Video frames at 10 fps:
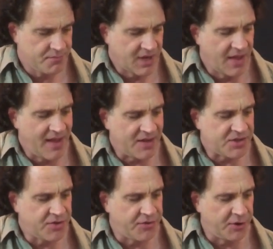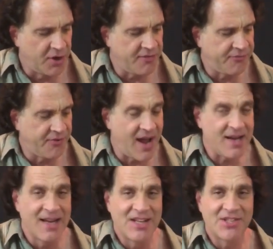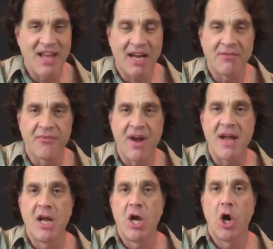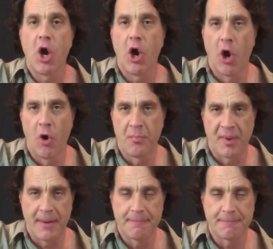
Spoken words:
and that's 3rd fret, 2nd fret, open